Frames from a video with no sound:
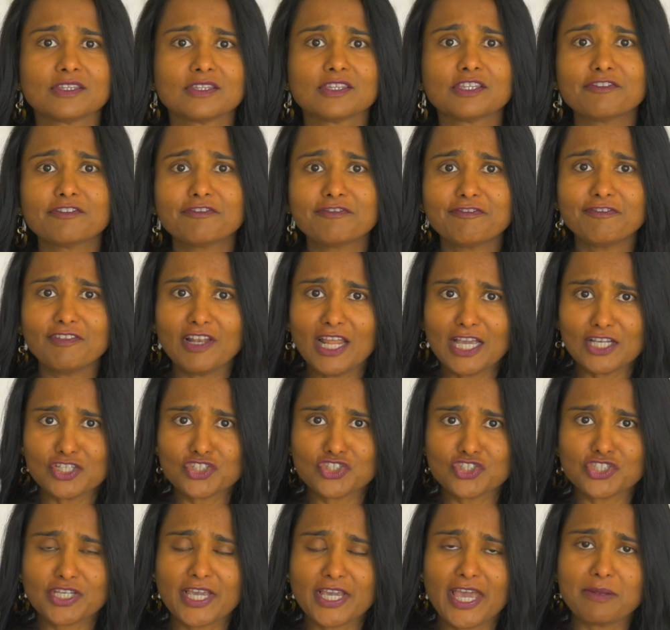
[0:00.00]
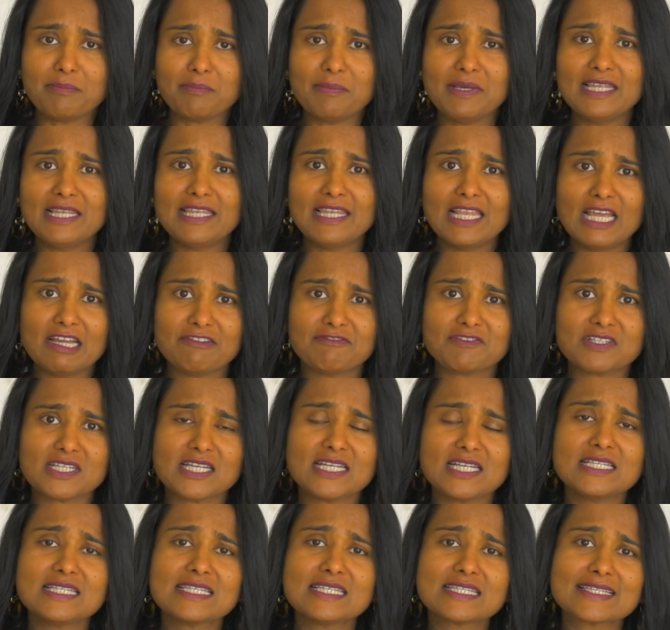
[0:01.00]
The flesh can be left
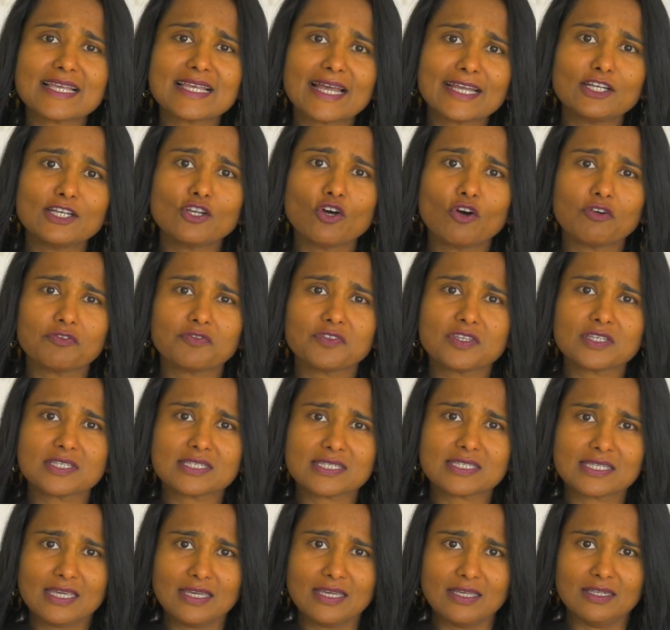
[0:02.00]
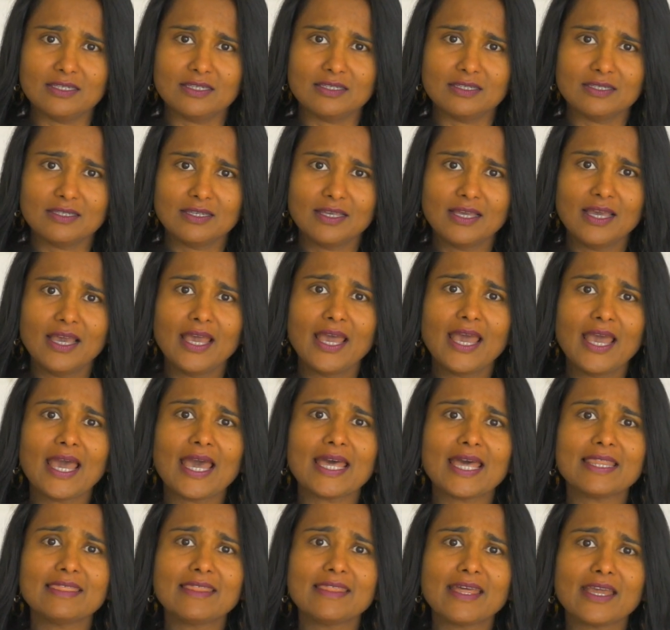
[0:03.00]
inside of the skin,
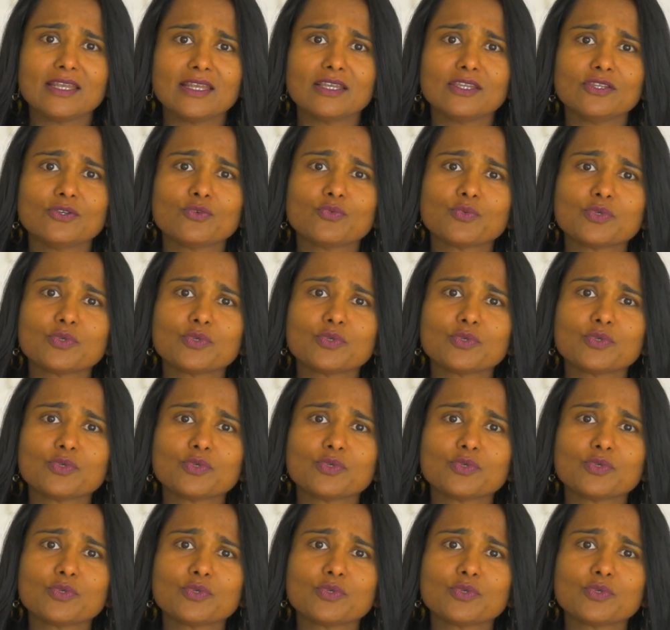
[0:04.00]
and then you